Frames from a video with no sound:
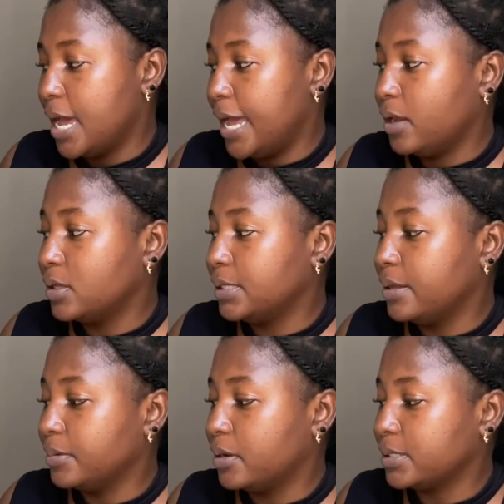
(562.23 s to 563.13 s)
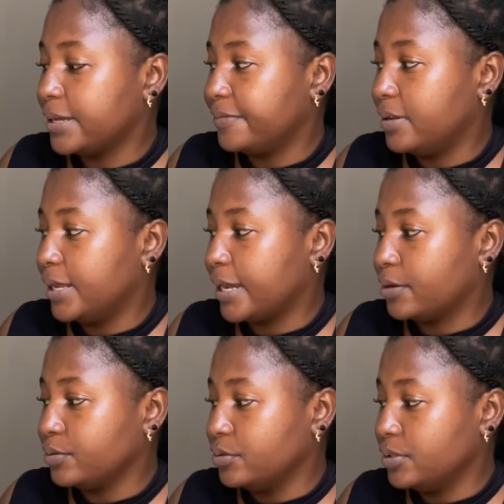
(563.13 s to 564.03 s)
i got them because i felt like i
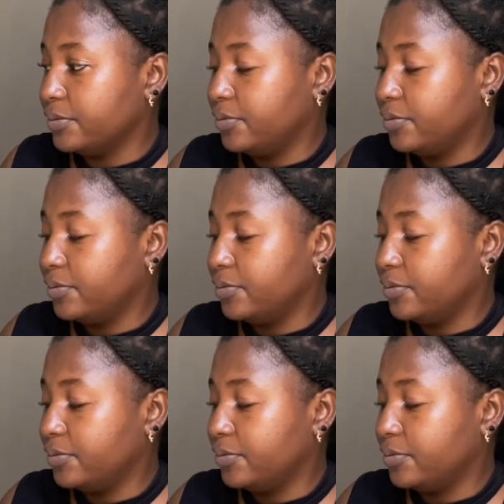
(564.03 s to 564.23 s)
could use it